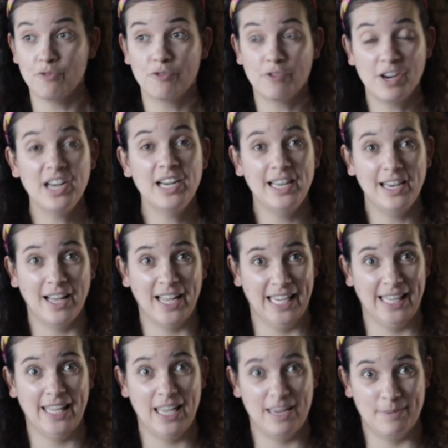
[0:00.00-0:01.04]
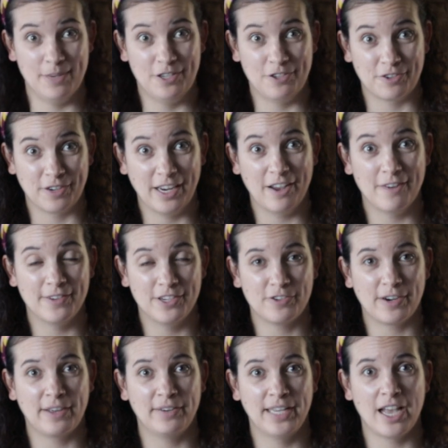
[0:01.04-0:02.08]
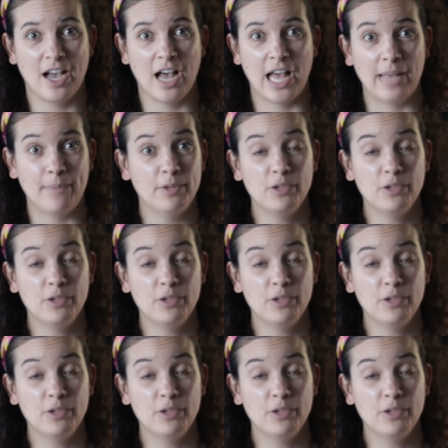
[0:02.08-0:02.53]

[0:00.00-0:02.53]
really like the imagery of a drowning eye,